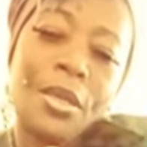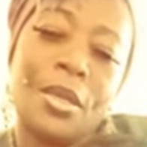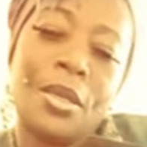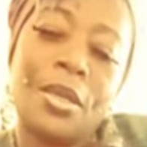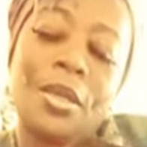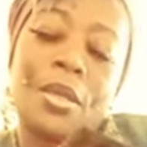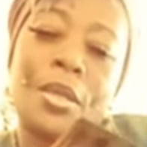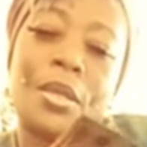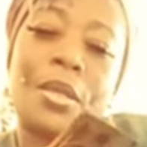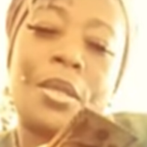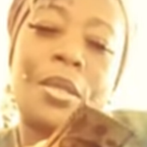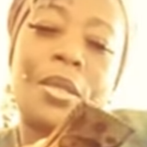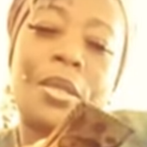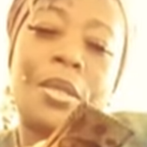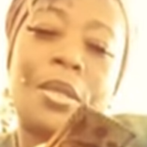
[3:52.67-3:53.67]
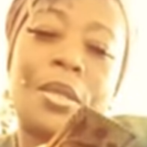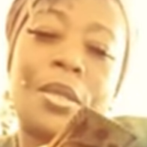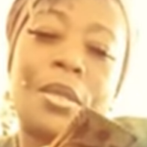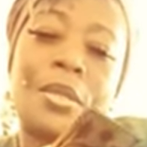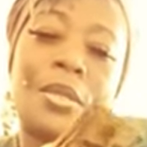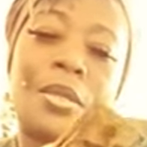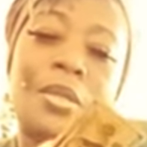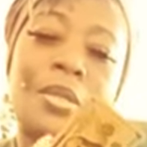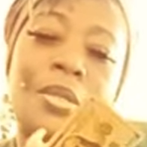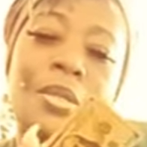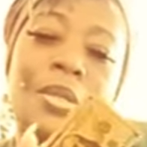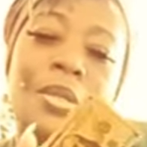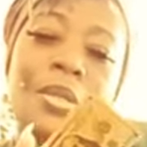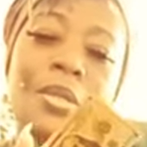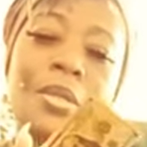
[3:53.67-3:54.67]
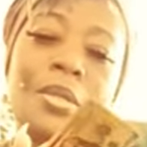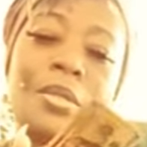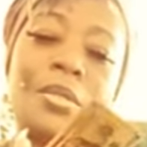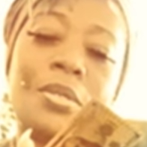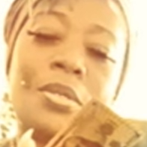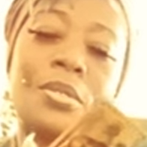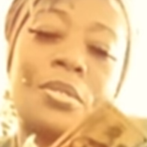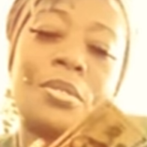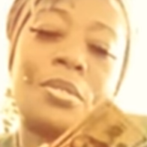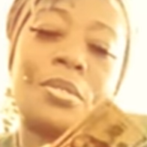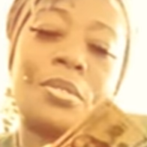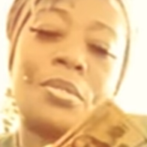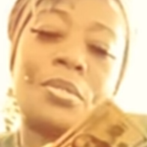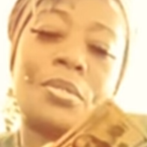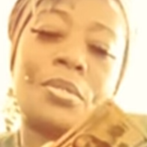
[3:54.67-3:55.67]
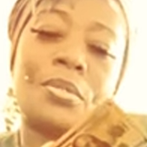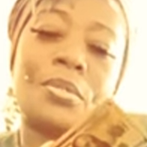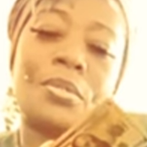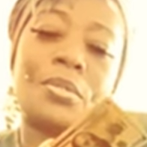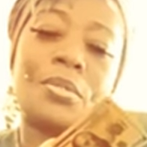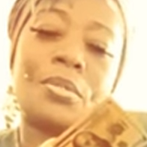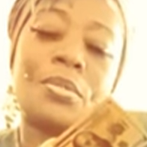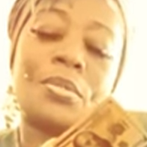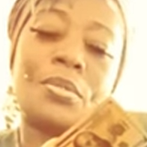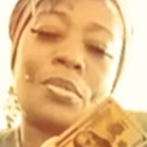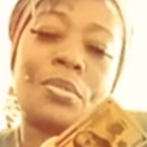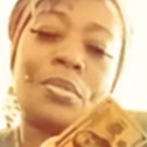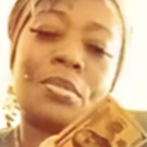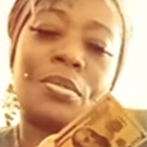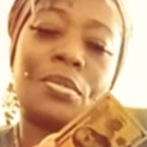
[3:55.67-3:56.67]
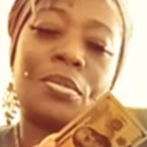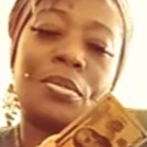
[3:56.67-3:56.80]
(no one is talking)